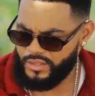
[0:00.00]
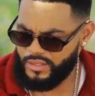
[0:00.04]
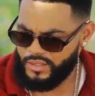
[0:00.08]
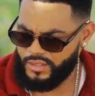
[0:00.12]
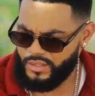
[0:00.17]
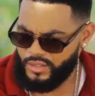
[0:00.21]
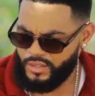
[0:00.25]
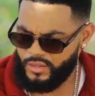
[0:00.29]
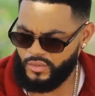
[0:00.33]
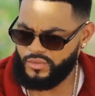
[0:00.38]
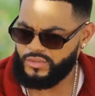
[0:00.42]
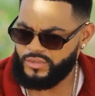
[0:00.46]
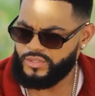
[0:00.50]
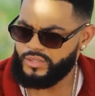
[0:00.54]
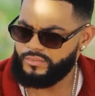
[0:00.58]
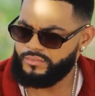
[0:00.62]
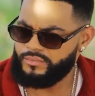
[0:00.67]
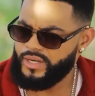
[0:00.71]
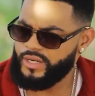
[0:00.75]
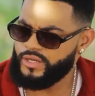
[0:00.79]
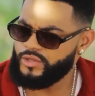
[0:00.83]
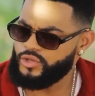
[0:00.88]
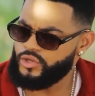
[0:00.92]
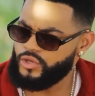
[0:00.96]
losing
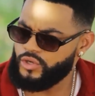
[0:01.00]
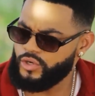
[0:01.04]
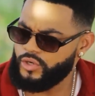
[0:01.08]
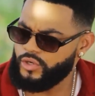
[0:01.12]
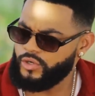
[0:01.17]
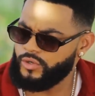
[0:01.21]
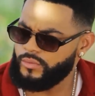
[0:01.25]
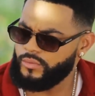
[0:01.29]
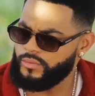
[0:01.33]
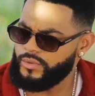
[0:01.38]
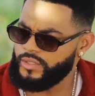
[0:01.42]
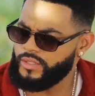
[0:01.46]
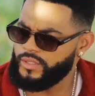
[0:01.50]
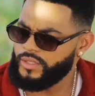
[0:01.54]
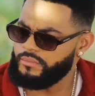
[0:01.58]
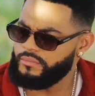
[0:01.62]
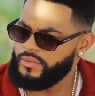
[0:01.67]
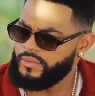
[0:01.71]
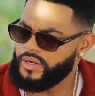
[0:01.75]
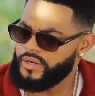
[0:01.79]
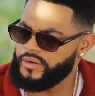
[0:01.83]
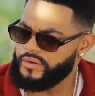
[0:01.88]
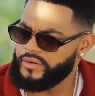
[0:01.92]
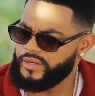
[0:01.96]
my job in
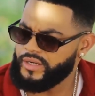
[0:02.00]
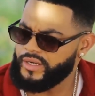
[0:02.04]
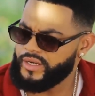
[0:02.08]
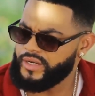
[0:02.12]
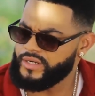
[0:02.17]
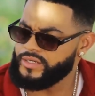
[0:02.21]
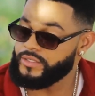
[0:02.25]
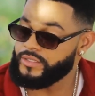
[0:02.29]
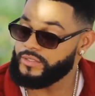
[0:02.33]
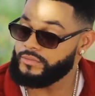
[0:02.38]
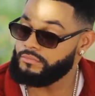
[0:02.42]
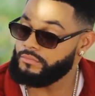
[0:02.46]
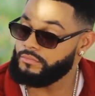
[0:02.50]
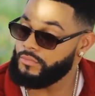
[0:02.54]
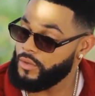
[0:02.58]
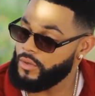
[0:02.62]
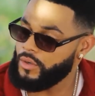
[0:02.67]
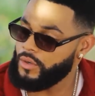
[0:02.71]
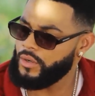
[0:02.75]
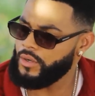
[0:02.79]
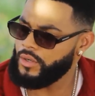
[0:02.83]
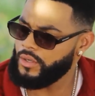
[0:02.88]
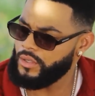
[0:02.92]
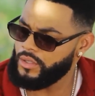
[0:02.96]
America is
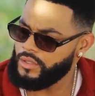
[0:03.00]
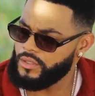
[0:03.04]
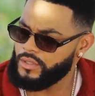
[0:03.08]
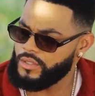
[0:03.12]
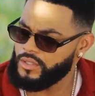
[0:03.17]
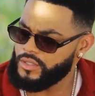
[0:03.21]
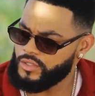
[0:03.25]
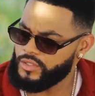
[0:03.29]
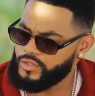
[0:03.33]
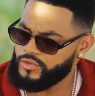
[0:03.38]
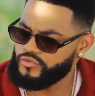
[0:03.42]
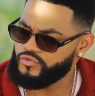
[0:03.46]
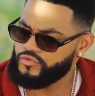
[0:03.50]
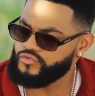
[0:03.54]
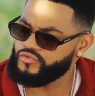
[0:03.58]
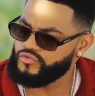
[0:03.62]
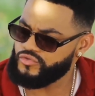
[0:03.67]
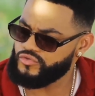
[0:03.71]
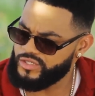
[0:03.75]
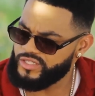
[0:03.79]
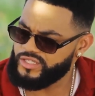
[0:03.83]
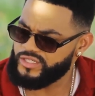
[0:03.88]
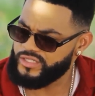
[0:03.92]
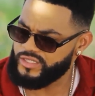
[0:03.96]
more
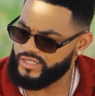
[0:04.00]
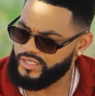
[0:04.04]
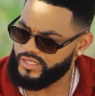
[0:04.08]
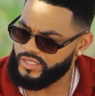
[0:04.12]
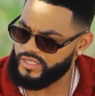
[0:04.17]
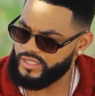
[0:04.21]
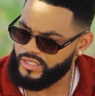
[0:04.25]
risky.